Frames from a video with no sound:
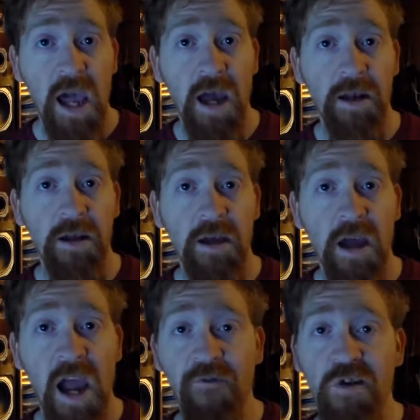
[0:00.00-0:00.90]
And
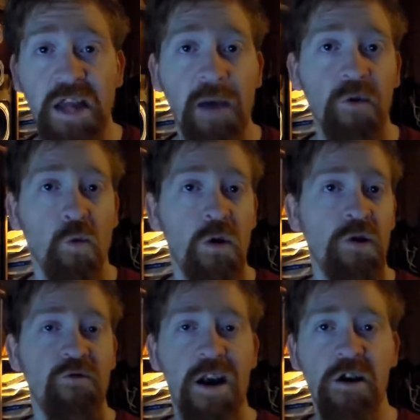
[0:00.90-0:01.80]
every time the
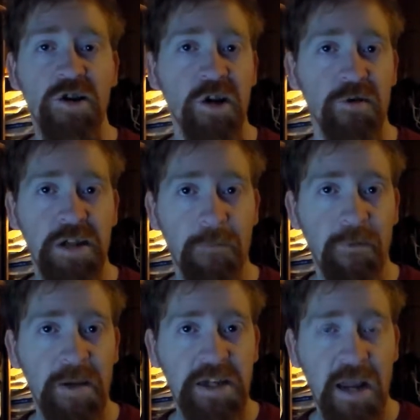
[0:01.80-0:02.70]
word rare shows
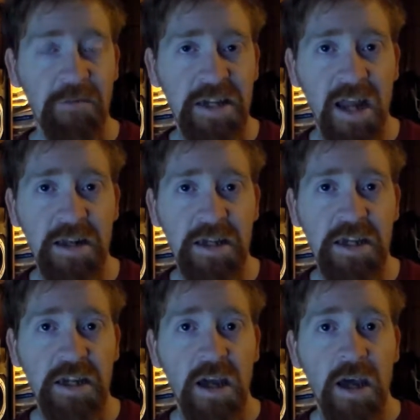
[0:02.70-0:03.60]
up in the same
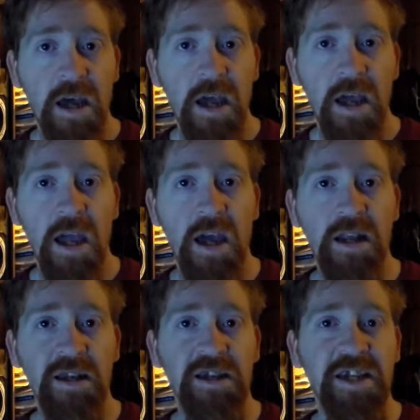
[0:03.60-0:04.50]
sentence,
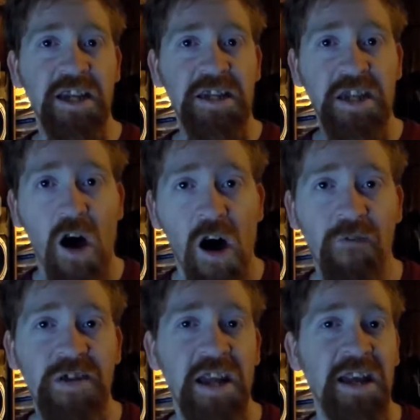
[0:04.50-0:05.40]
it
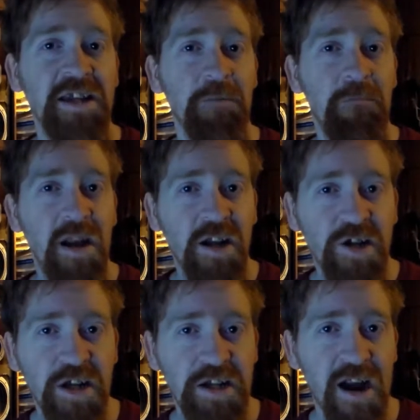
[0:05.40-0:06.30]
dissolves and
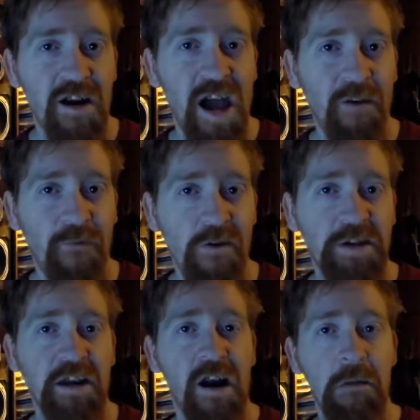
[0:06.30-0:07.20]
diminishes our
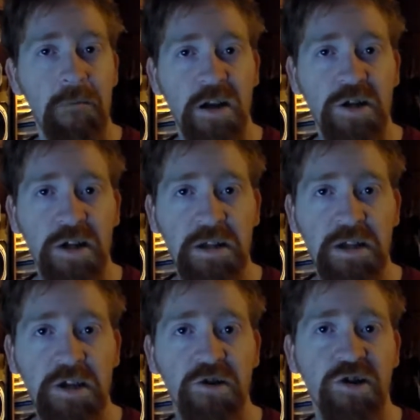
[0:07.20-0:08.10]
efforts and our
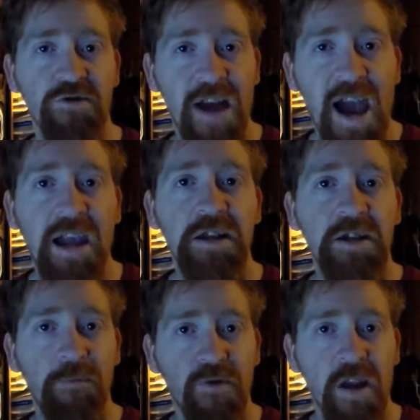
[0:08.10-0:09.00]
missions to try
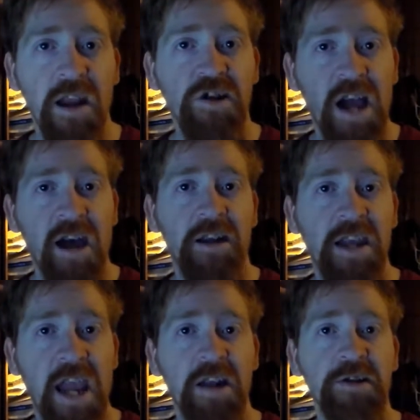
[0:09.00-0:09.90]
to bring
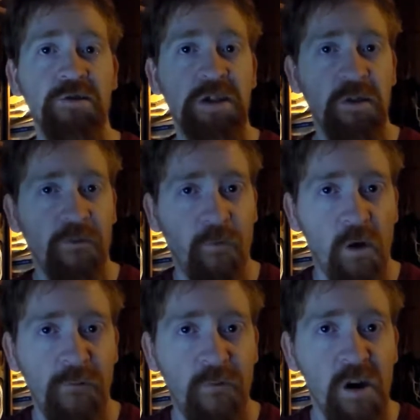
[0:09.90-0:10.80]
childhood cancer to the
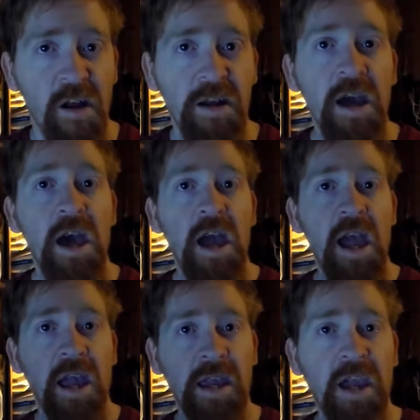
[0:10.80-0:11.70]
forefront
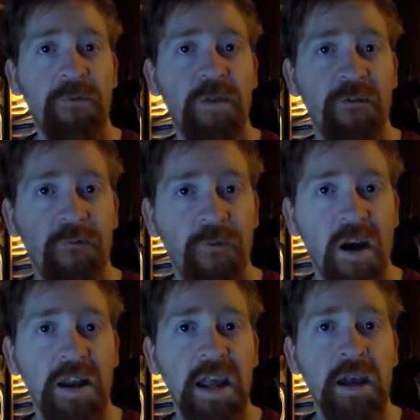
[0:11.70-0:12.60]
and get the
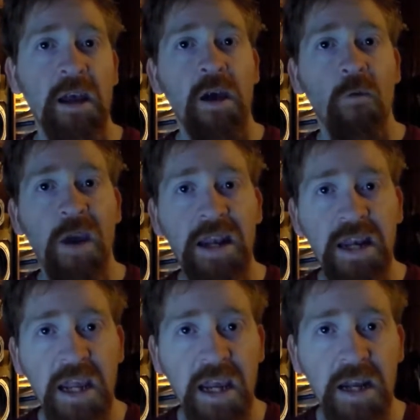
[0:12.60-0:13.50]
funding we
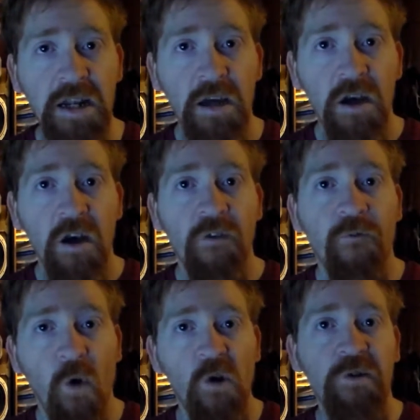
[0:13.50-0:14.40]
need
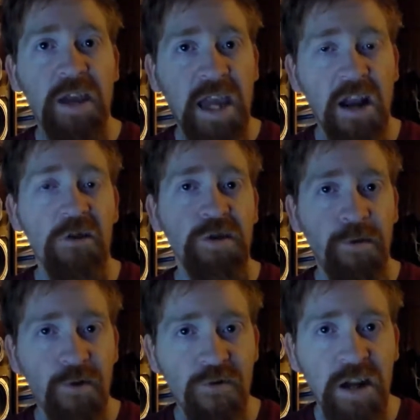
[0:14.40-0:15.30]
for the cures
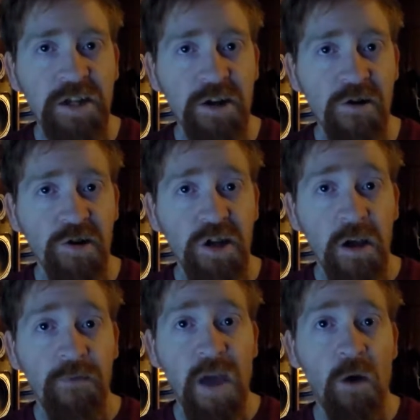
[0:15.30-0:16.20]
and the
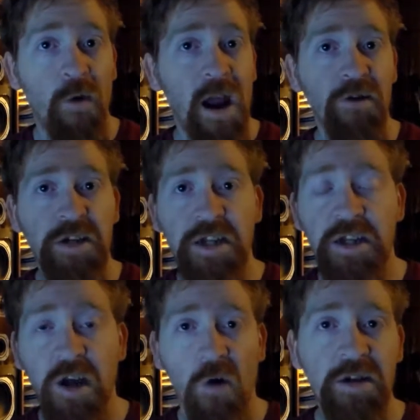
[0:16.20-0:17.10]
research that we are
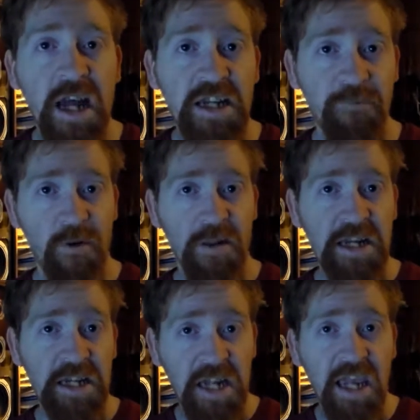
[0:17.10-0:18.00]
so
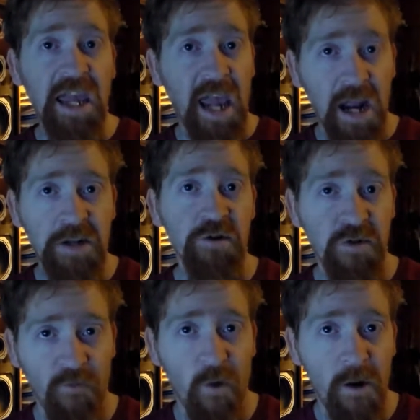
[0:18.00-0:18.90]
desperately seeking
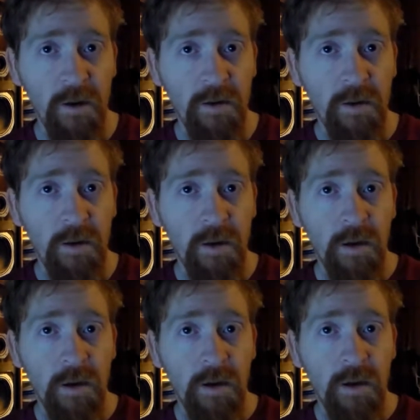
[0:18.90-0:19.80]
answers for.
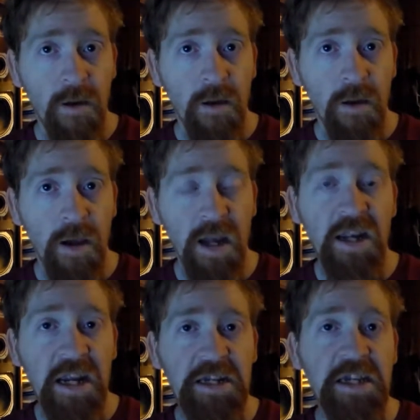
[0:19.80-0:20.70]

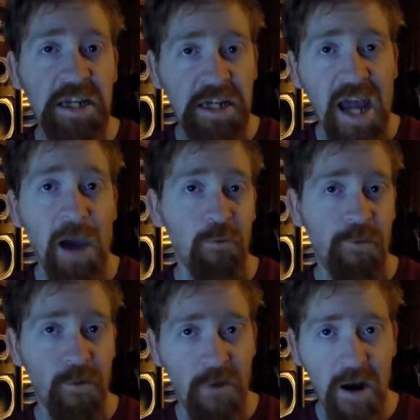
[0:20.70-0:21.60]
It needs to stop
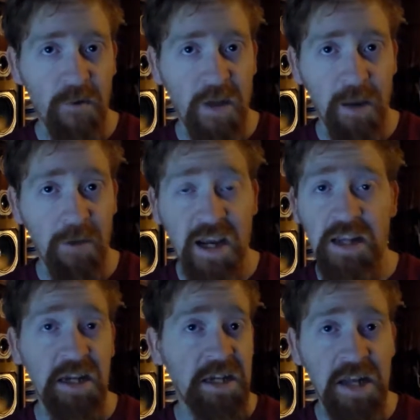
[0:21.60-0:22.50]
with the rare thing
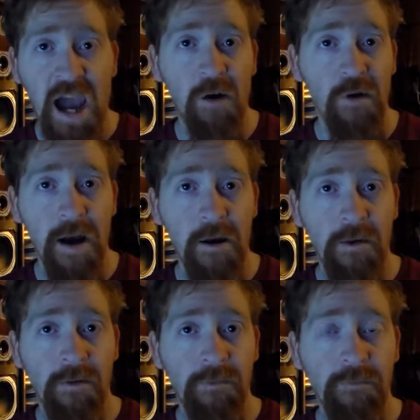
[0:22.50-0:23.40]
because it's not
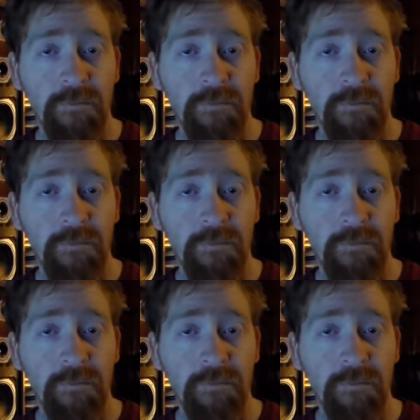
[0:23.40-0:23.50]
rare.